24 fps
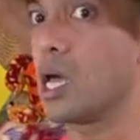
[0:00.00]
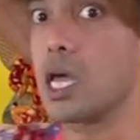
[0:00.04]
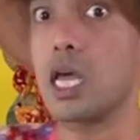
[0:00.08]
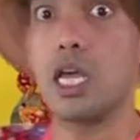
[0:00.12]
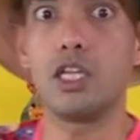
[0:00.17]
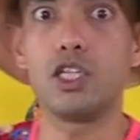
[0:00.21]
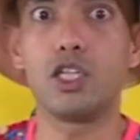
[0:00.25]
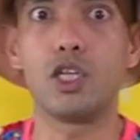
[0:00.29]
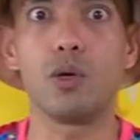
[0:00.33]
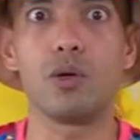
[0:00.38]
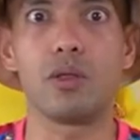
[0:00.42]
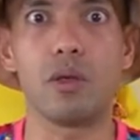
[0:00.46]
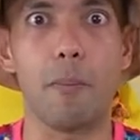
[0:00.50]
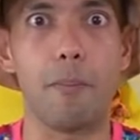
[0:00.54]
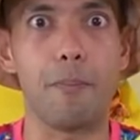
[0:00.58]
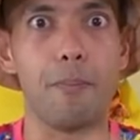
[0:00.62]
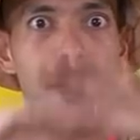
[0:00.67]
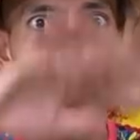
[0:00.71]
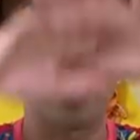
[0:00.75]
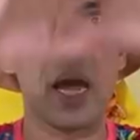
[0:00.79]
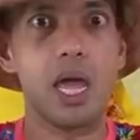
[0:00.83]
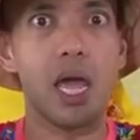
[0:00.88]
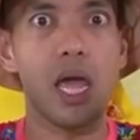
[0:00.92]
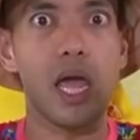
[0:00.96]
into the
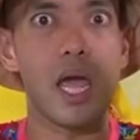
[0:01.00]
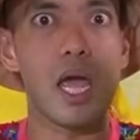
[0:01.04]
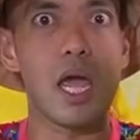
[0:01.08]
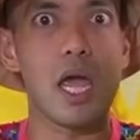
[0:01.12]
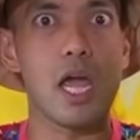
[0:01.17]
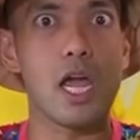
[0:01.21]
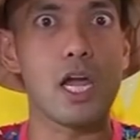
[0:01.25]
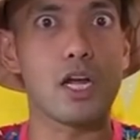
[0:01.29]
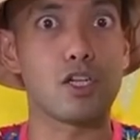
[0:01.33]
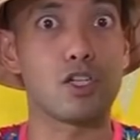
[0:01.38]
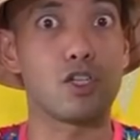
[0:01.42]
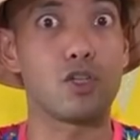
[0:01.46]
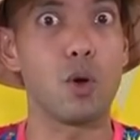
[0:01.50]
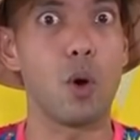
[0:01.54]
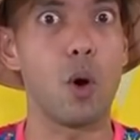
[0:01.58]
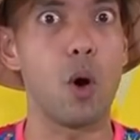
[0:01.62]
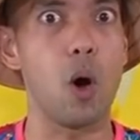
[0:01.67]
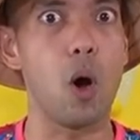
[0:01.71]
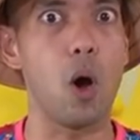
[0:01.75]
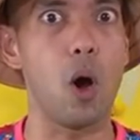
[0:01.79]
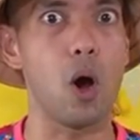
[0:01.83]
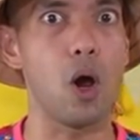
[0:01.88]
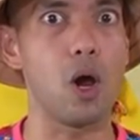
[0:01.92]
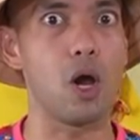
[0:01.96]
big
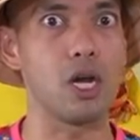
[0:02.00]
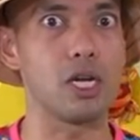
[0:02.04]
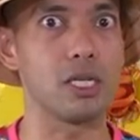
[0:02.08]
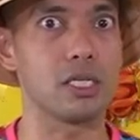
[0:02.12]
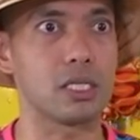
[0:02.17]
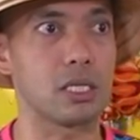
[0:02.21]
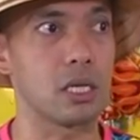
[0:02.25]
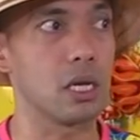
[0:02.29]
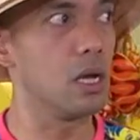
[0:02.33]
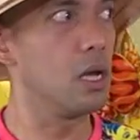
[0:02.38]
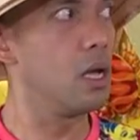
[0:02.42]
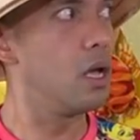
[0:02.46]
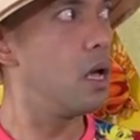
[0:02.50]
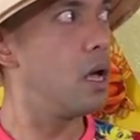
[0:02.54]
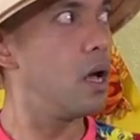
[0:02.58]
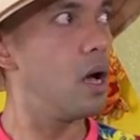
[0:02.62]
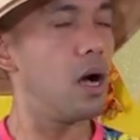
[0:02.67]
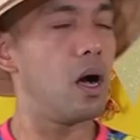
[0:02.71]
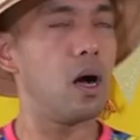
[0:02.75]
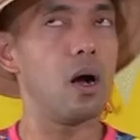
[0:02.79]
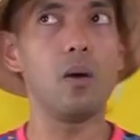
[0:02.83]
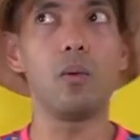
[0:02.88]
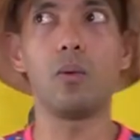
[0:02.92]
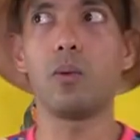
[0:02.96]
doors.
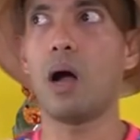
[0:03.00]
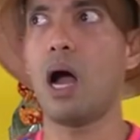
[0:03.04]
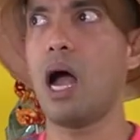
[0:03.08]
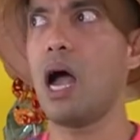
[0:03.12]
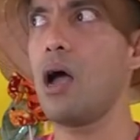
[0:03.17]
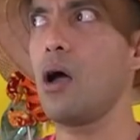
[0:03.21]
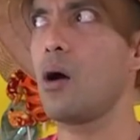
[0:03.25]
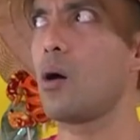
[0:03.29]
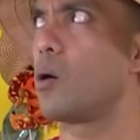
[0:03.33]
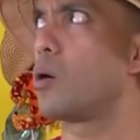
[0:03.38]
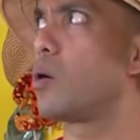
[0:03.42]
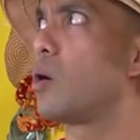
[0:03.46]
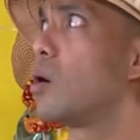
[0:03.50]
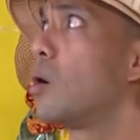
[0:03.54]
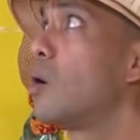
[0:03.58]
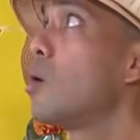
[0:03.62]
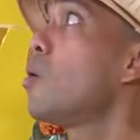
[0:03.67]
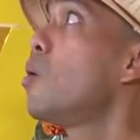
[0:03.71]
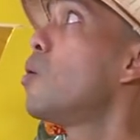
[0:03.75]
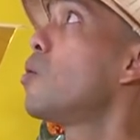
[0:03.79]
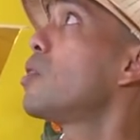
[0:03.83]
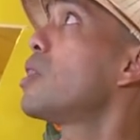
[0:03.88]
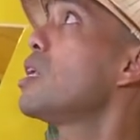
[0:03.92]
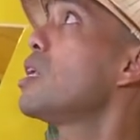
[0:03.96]
Oh, wow, oh,